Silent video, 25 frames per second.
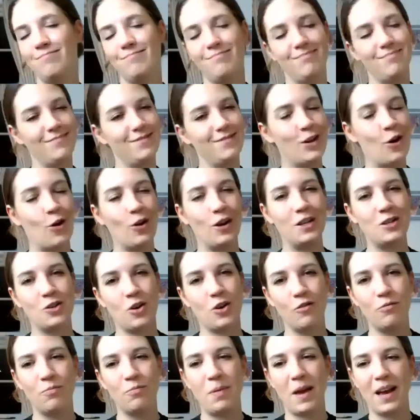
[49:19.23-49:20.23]
knowledge
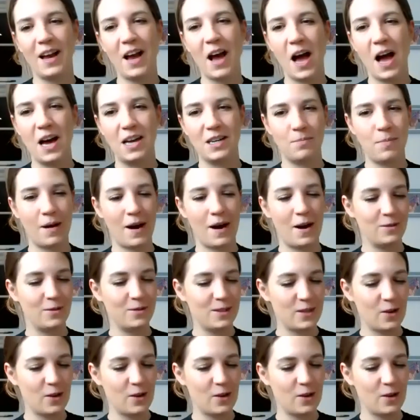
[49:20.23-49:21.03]
of being heard about.